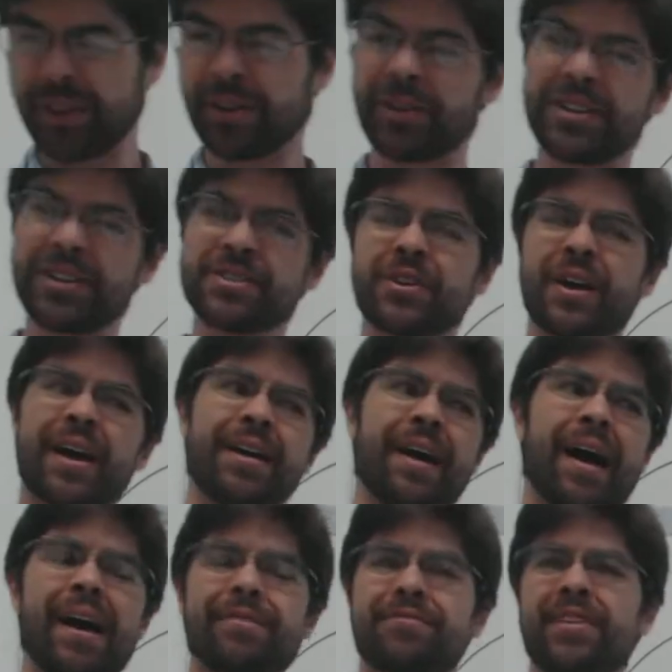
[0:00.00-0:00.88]
There is,
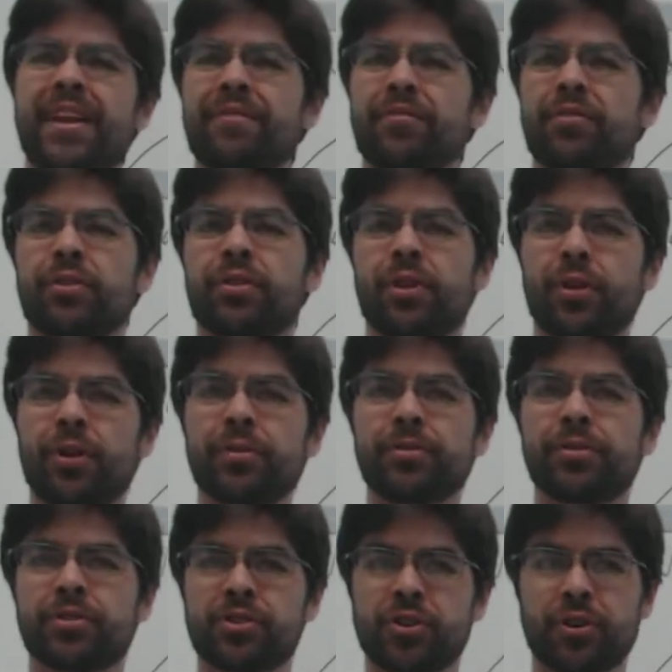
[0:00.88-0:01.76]
I've never
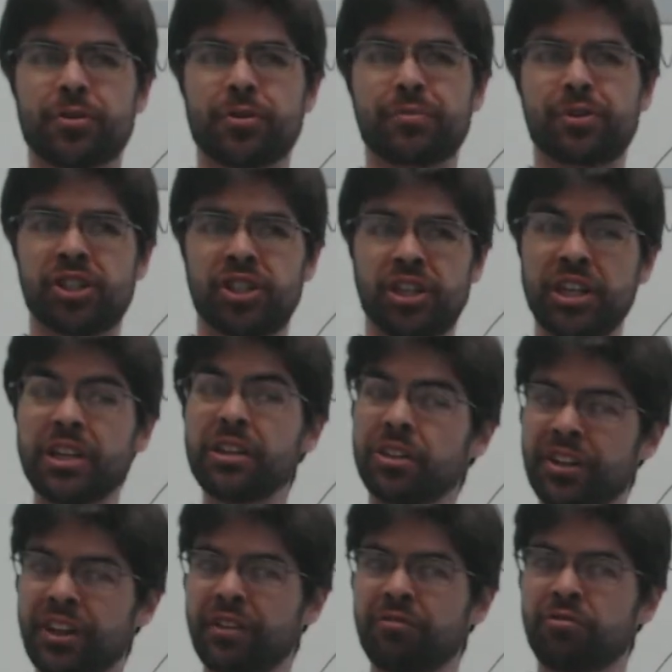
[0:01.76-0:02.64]
heard the term
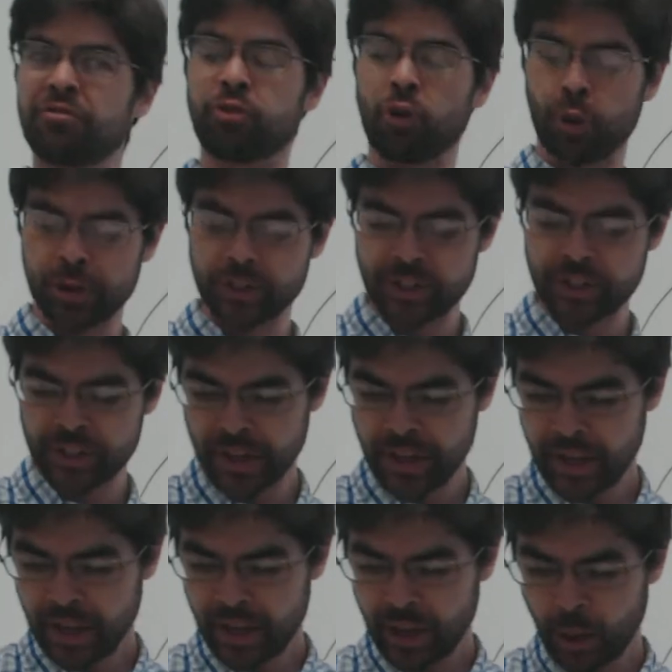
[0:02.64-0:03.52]
shielding force,